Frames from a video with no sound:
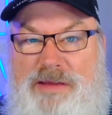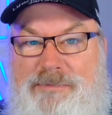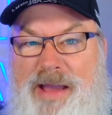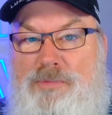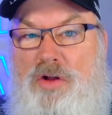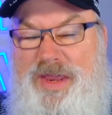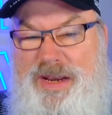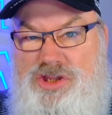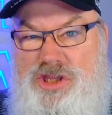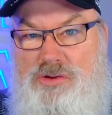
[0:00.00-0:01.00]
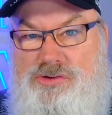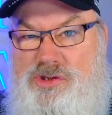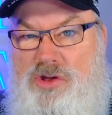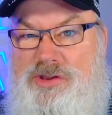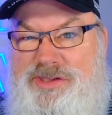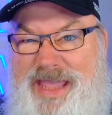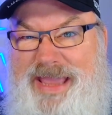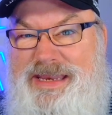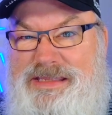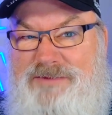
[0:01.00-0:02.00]
my multi day challenges cost
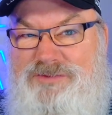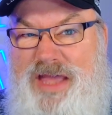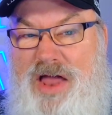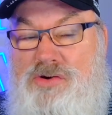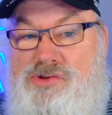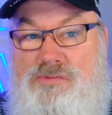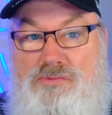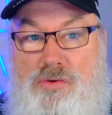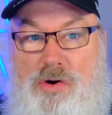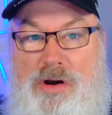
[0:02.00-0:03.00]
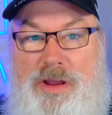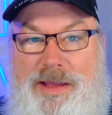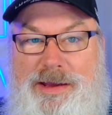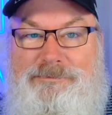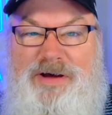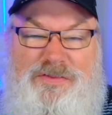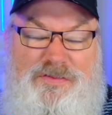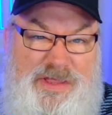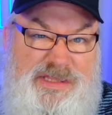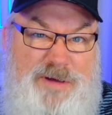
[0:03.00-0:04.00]
$97 or more. But
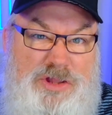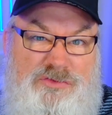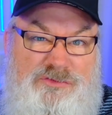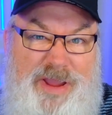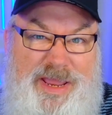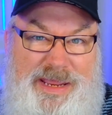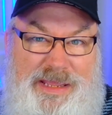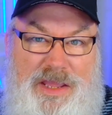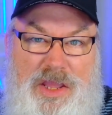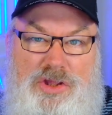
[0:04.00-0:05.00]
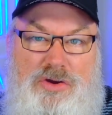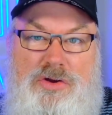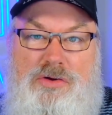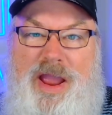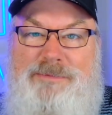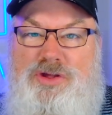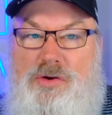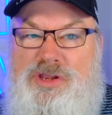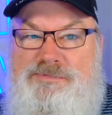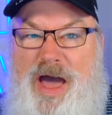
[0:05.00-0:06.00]
this special training, you can grab
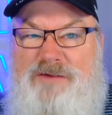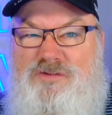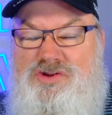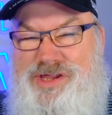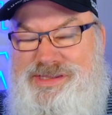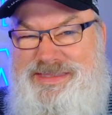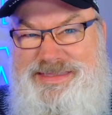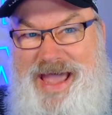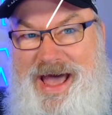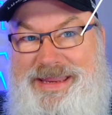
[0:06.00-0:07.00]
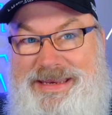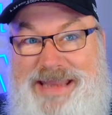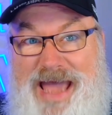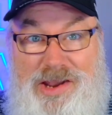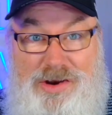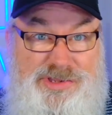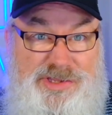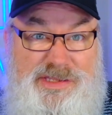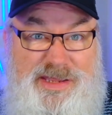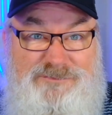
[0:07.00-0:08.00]
your spot for just
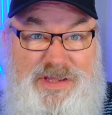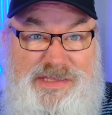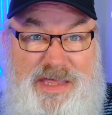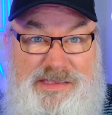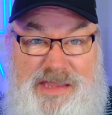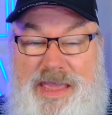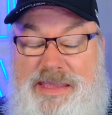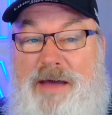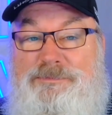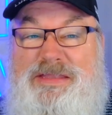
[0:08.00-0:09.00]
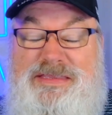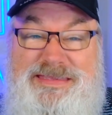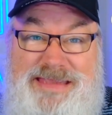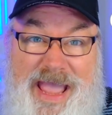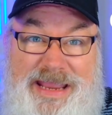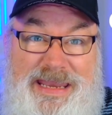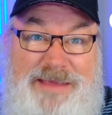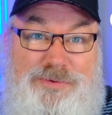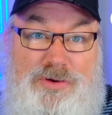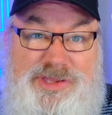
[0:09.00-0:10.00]
$9.70. Yep, that's 9
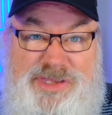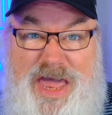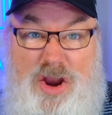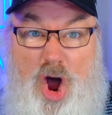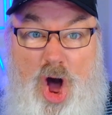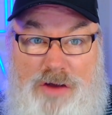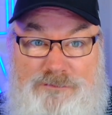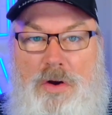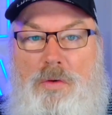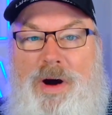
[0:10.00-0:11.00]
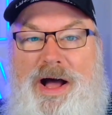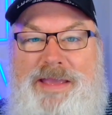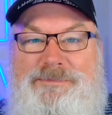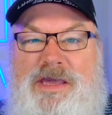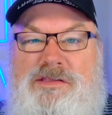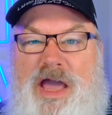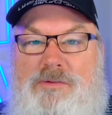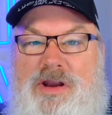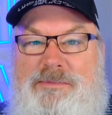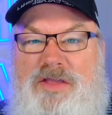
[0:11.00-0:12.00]
90% off. Why? Because I
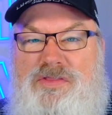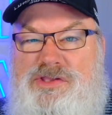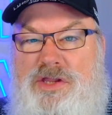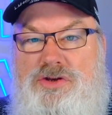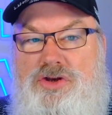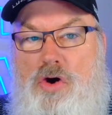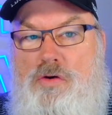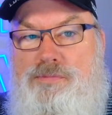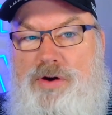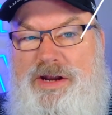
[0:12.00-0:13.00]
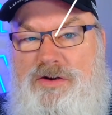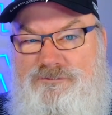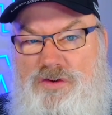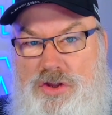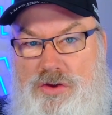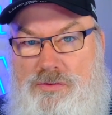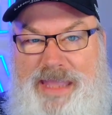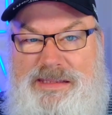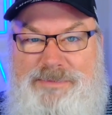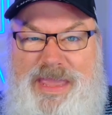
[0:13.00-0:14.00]
want to make this a no-brainer for you.
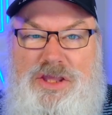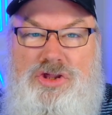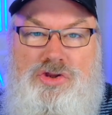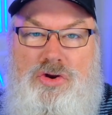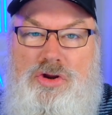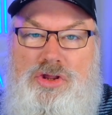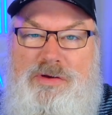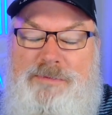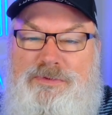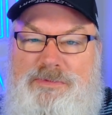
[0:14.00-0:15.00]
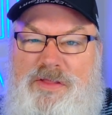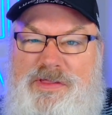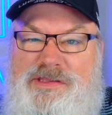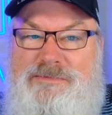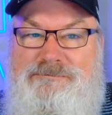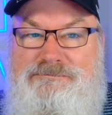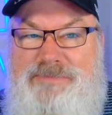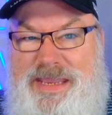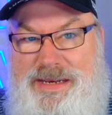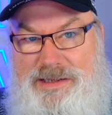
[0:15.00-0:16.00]
And to make sure you implement this
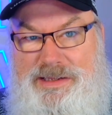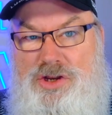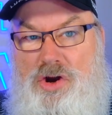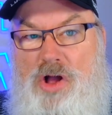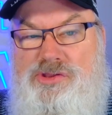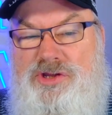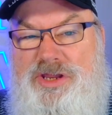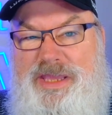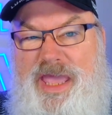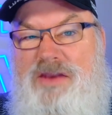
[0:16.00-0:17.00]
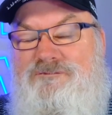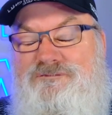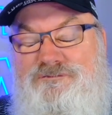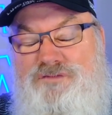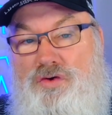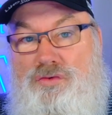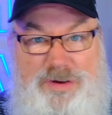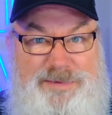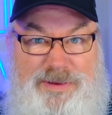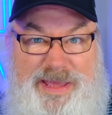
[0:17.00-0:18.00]
immediately, you're also going to get full
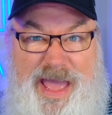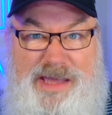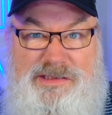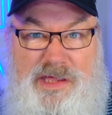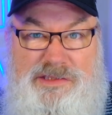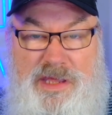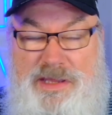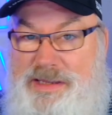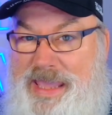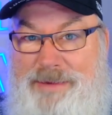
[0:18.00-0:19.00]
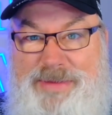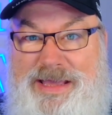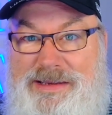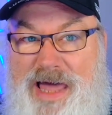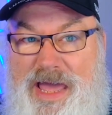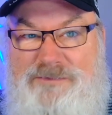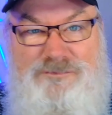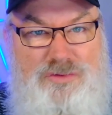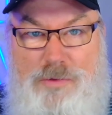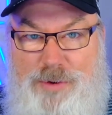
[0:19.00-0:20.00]
replay access. Can't make it
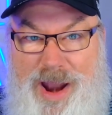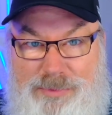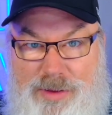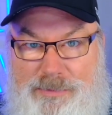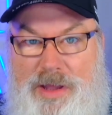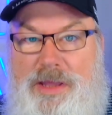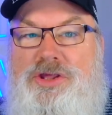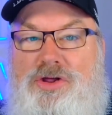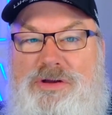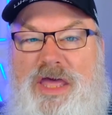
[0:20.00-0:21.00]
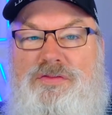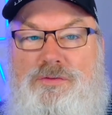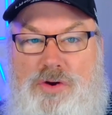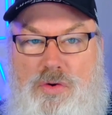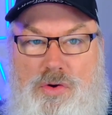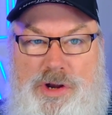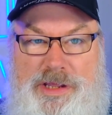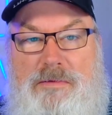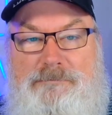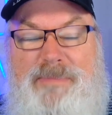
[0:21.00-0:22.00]
live? No problem. You'll get the
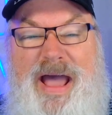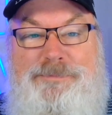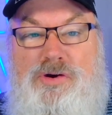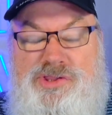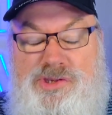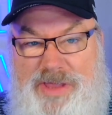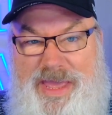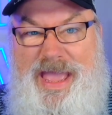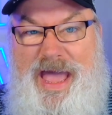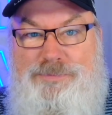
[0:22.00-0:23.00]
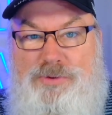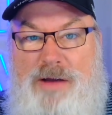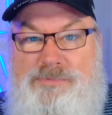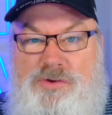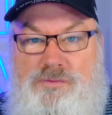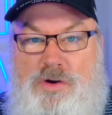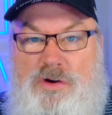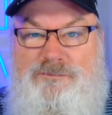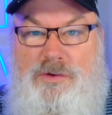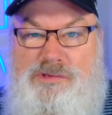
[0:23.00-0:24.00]
recording, my personal AI prompts and
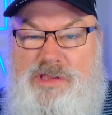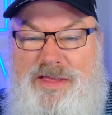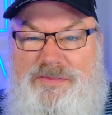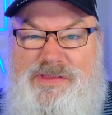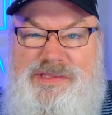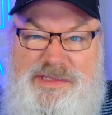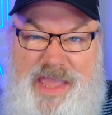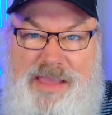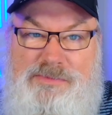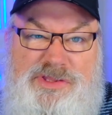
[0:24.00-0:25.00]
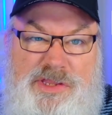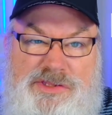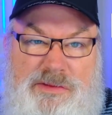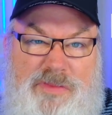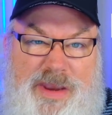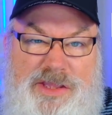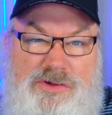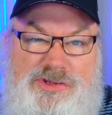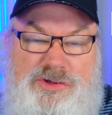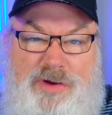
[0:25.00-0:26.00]
workflows, the same system that I
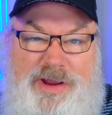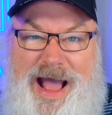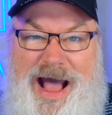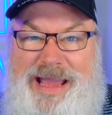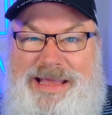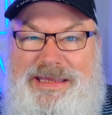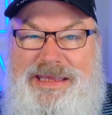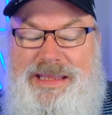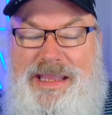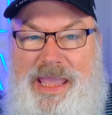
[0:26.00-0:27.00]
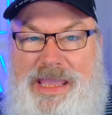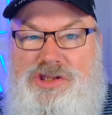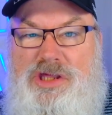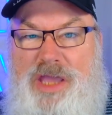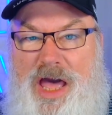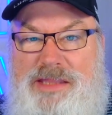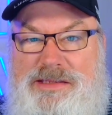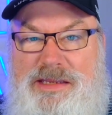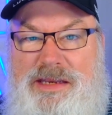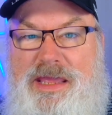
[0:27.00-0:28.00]
use to create highly engaging content